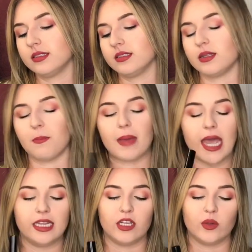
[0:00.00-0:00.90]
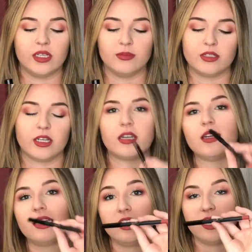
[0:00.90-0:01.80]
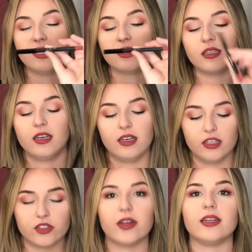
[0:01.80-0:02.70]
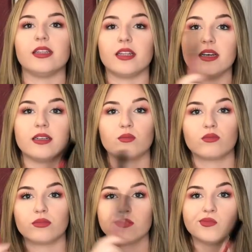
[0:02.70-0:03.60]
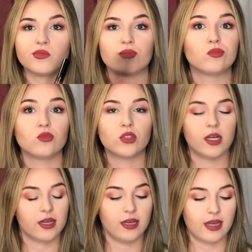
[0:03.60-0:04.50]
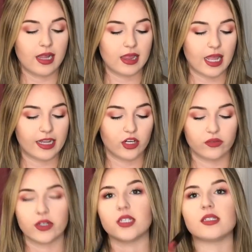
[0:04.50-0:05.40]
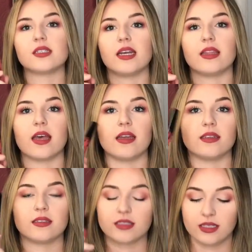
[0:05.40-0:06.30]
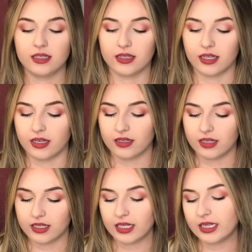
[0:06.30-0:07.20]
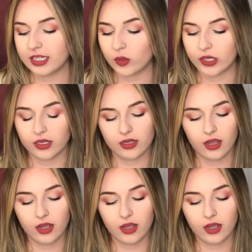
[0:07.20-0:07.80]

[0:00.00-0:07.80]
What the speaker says: It's a matte liquid lipstick kit. So I did the liner first and then the liquid.